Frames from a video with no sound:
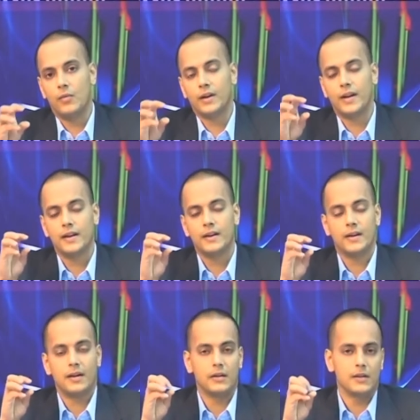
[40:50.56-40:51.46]
one can
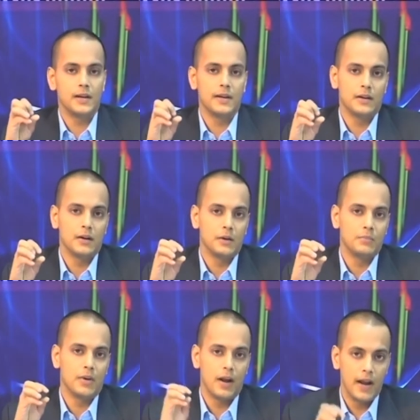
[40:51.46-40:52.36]

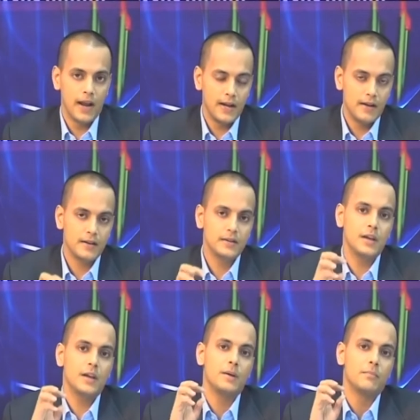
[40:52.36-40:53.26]
um, relate
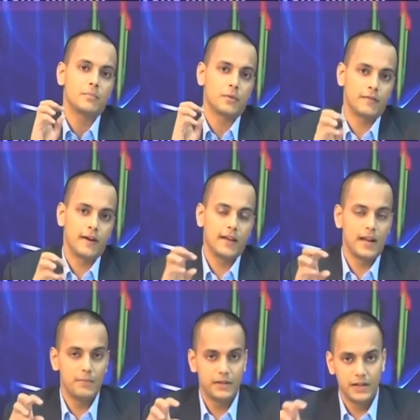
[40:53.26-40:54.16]
the profile
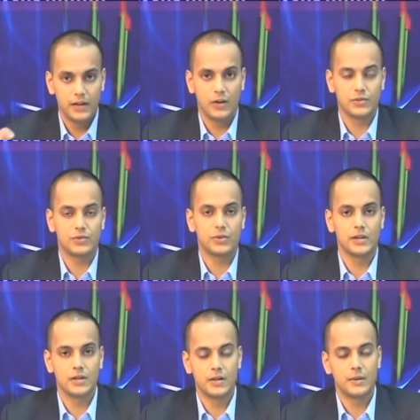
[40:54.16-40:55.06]
and mixing loss
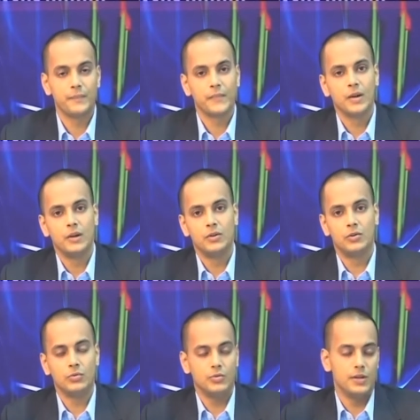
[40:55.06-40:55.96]
together
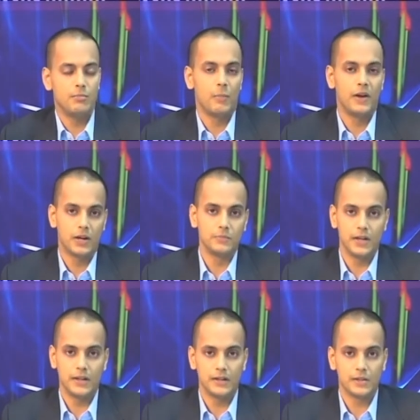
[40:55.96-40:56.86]
to the momentum
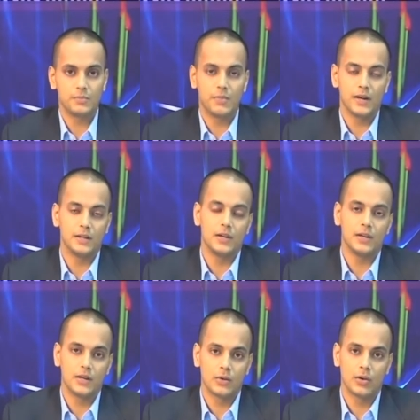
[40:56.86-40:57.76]
thickness by the
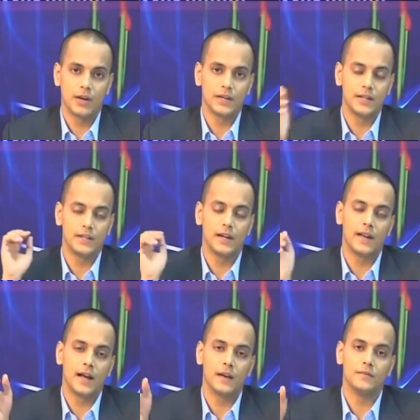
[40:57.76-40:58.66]
correlation
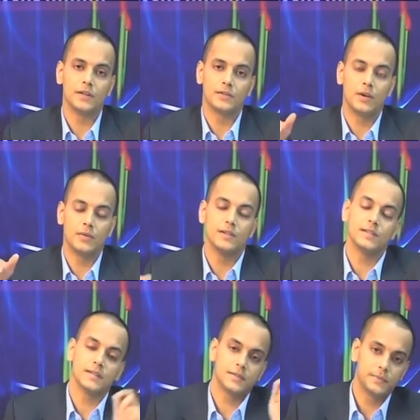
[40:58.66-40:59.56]
that I have just now
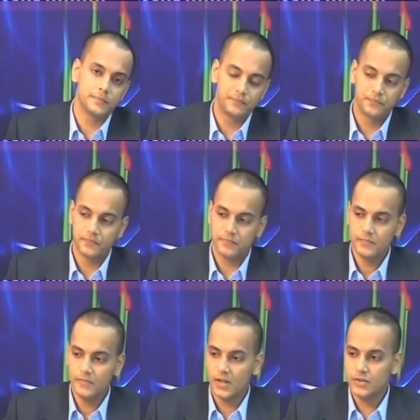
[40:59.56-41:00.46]
discussed.
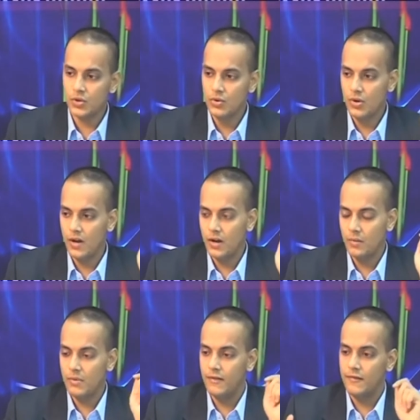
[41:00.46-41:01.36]
So,
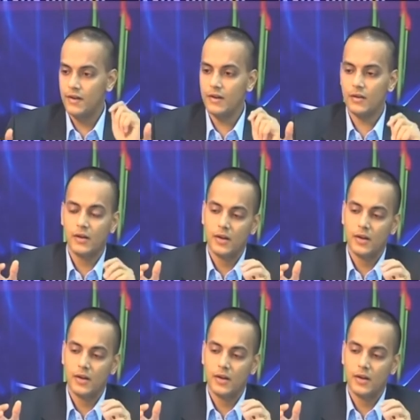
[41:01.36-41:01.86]
um, if we